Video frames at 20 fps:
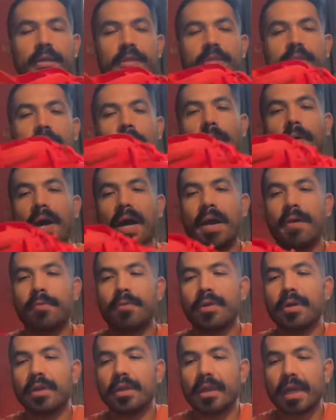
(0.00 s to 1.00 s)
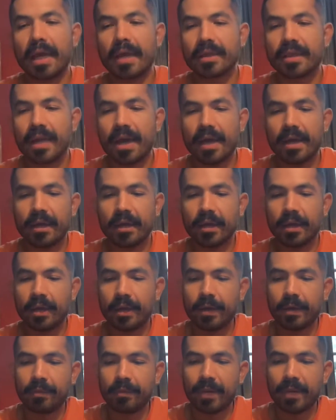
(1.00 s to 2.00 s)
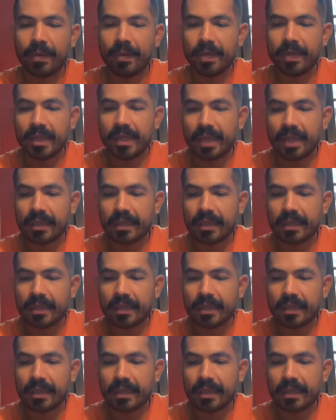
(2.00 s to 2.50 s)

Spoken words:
So I really like that. I mean,